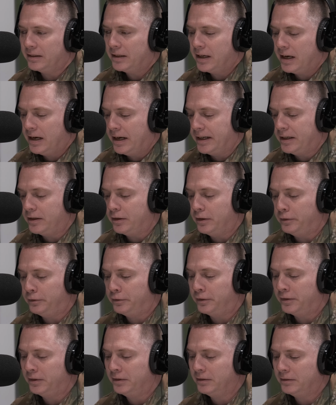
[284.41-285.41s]
kind
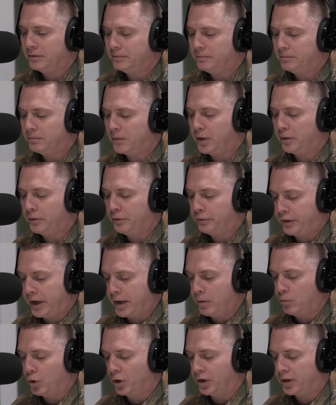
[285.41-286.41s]
of
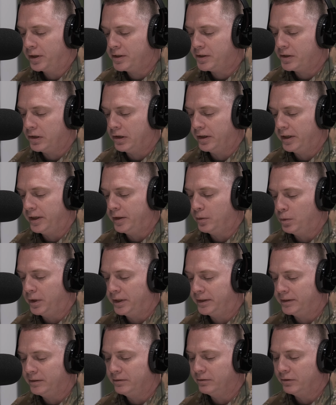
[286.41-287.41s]
framework, starting
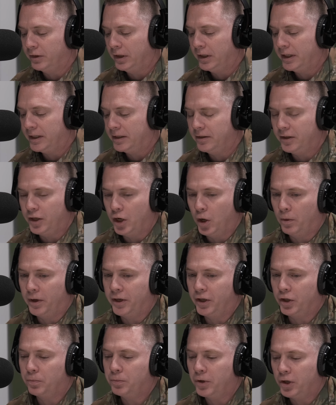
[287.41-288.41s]
with really
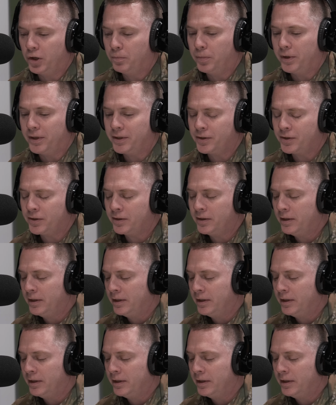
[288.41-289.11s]
knowing your purpose.